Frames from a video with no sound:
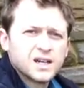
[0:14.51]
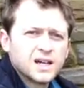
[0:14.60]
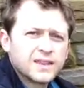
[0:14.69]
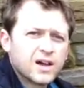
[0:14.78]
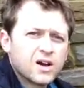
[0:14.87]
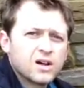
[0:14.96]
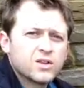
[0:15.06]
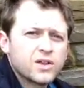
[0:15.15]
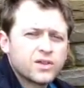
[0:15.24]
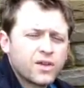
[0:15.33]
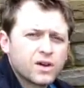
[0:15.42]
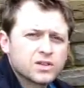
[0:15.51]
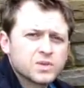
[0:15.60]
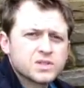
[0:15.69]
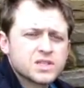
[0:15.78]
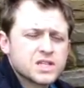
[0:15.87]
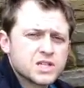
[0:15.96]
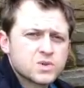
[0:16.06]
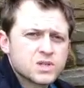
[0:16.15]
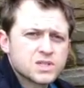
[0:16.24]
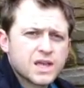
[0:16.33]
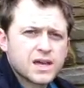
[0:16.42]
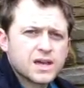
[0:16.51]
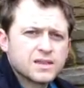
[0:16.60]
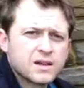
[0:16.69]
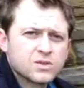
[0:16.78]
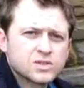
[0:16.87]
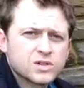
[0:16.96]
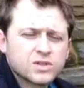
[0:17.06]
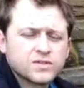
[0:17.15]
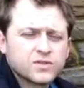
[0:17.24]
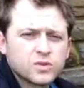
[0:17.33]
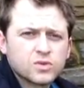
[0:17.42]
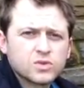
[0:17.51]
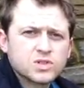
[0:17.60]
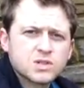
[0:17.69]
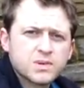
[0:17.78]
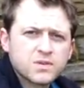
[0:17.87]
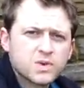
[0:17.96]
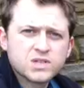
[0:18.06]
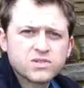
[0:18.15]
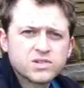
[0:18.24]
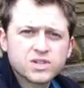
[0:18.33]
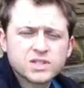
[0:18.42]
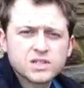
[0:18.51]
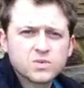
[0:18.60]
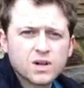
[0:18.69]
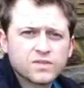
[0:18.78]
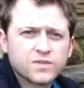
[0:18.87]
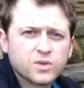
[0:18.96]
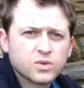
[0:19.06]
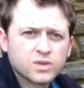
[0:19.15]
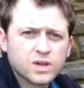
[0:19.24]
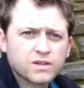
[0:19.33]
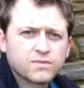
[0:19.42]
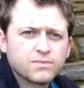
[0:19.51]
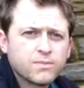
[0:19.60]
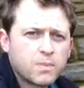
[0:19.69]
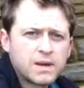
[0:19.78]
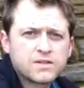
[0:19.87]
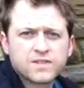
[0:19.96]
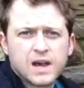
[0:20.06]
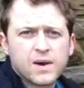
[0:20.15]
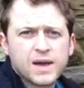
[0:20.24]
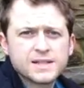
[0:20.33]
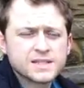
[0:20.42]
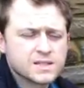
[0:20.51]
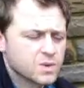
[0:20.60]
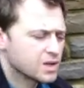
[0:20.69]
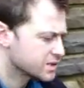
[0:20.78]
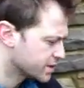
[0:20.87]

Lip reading: Although they are deciduous, they're also good for just a bit of winter interest as well, for kind of mop-head flower heads as well.